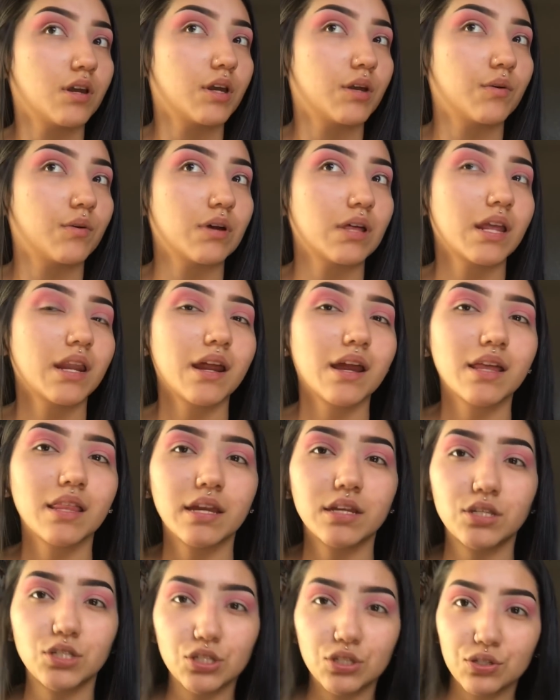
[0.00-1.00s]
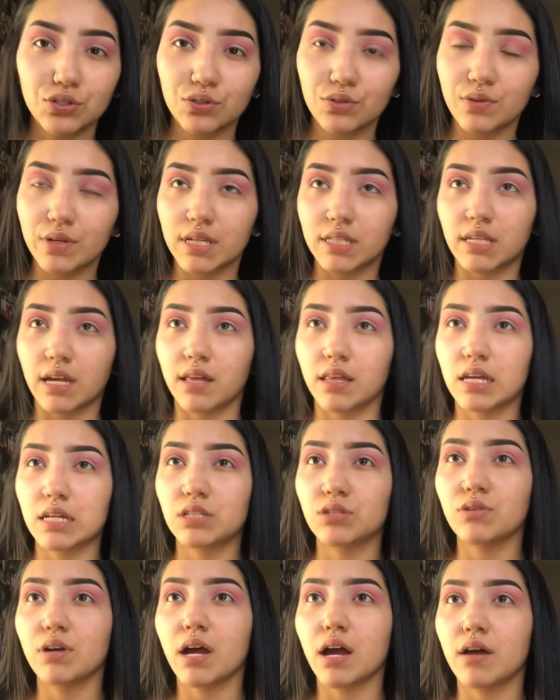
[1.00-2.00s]
What I like to do is I like
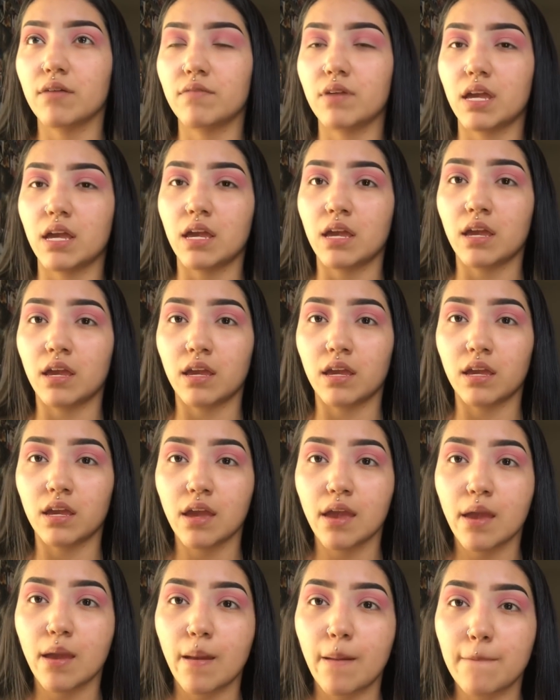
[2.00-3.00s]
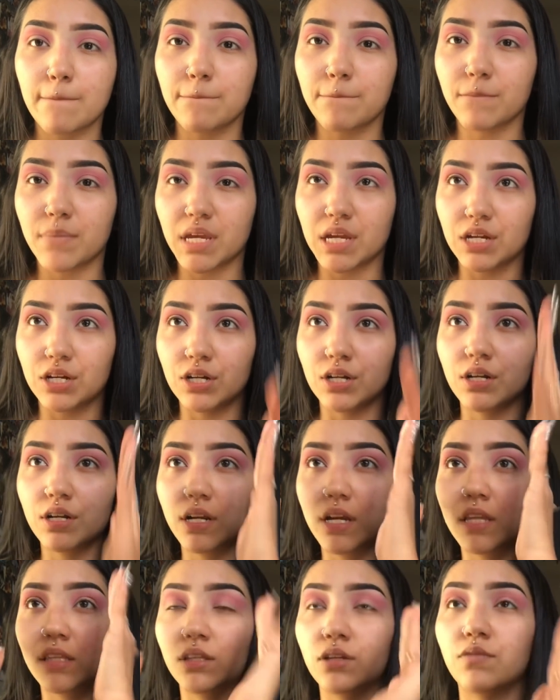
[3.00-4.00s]
to have a mirror
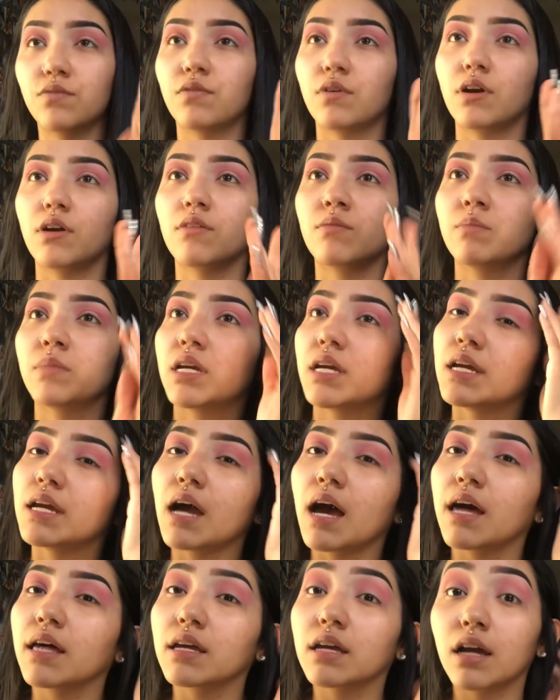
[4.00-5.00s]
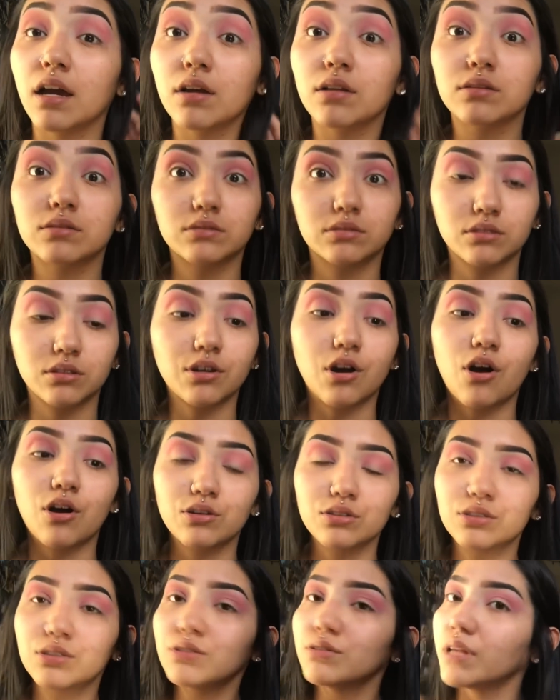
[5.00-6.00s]
in the front of me. I
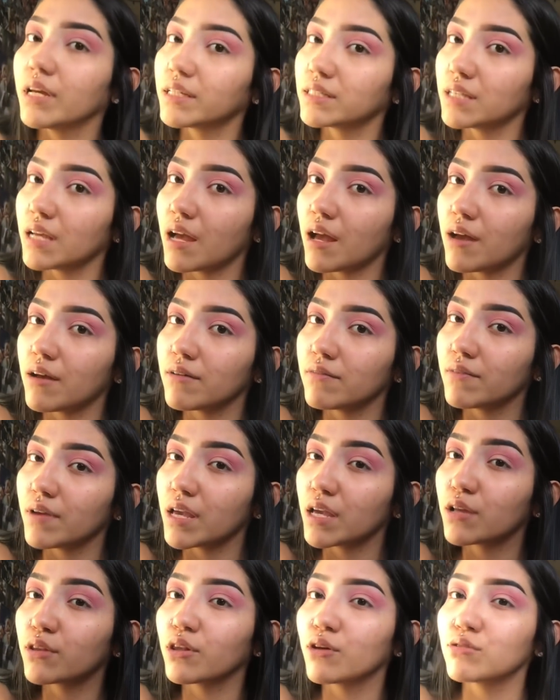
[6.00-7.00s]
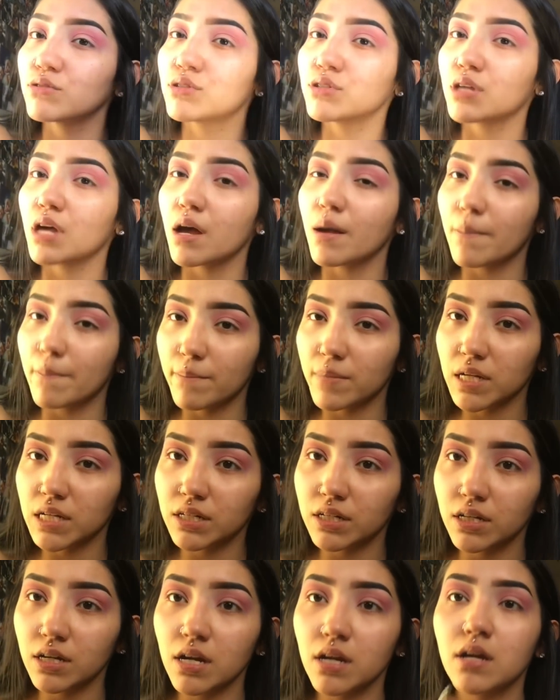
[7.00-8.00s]
also like to have a close-up
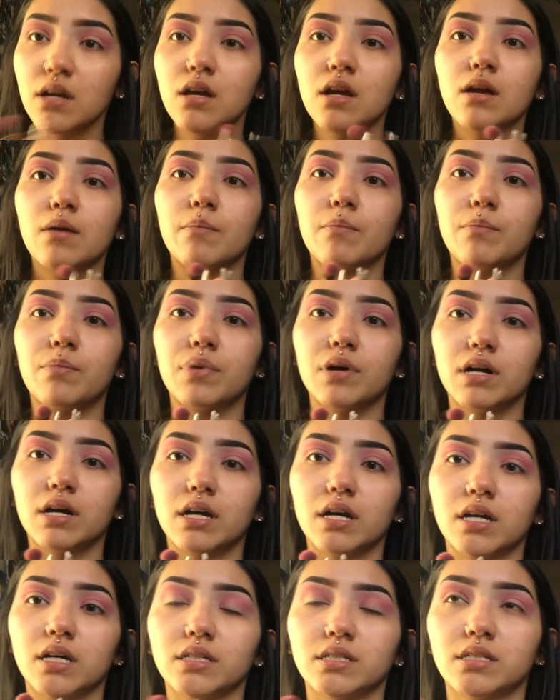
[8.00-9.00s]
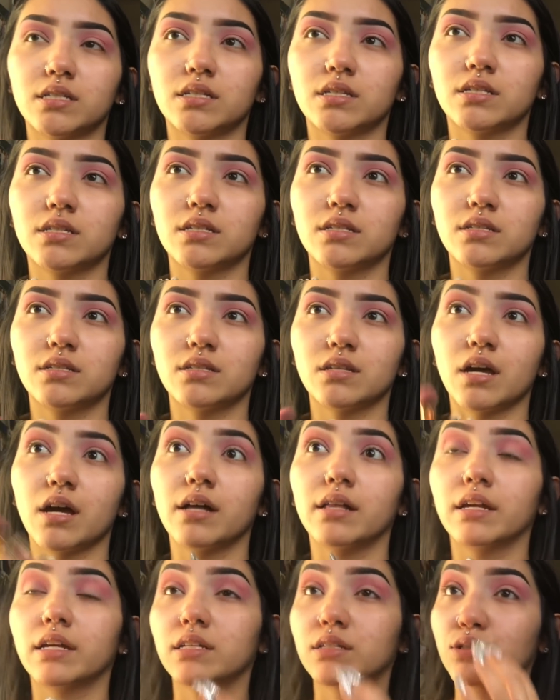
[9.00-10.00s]
mirror, but
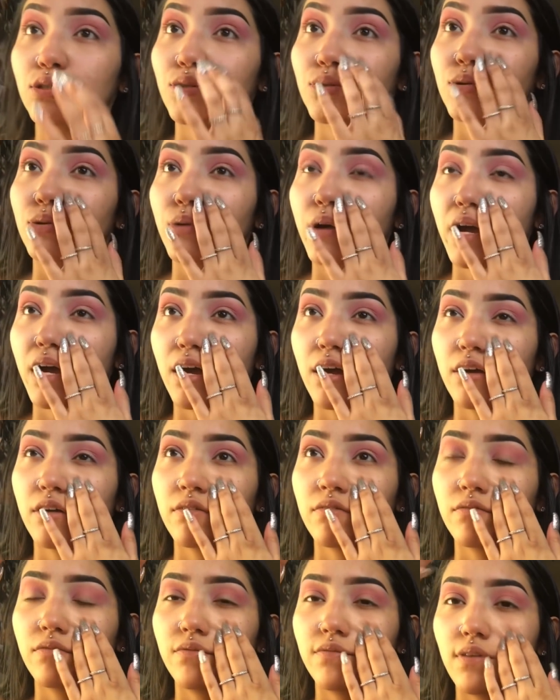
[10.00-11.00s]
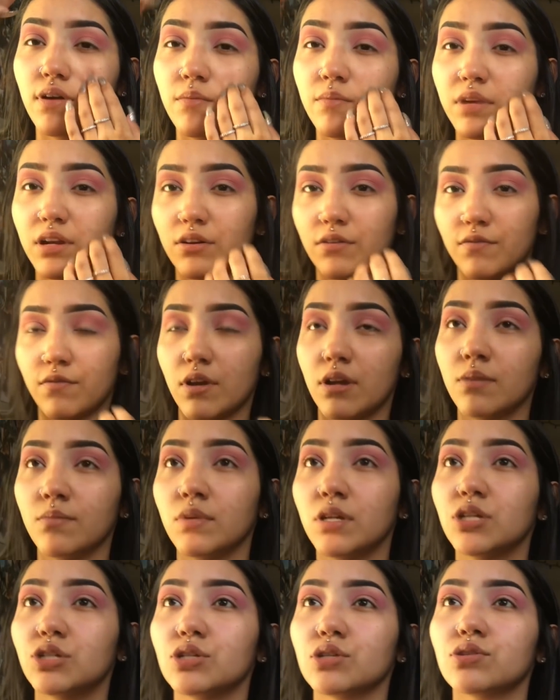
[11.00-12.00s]
I like to have a mirror in front of
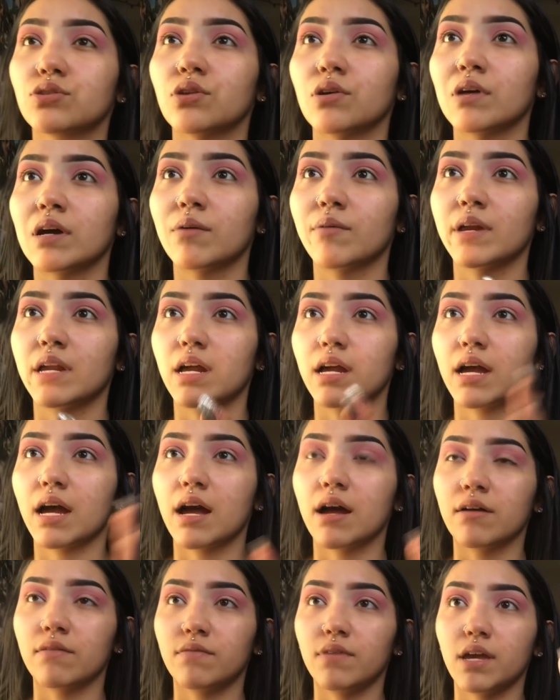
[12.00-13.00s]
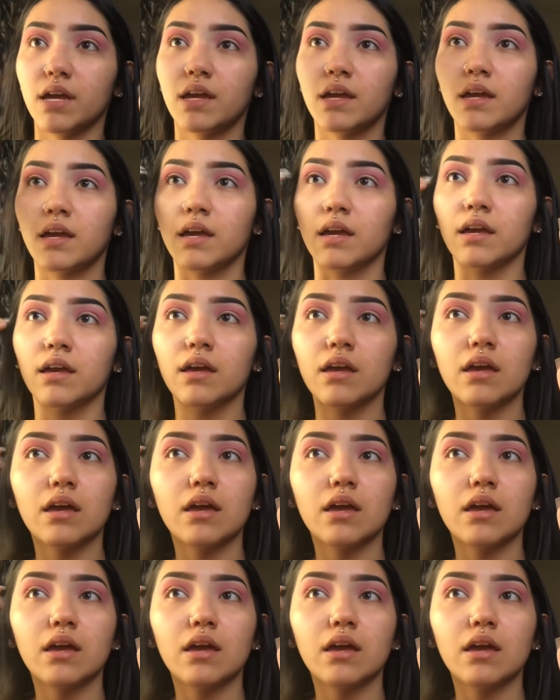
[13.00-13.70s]
me just so that way I have a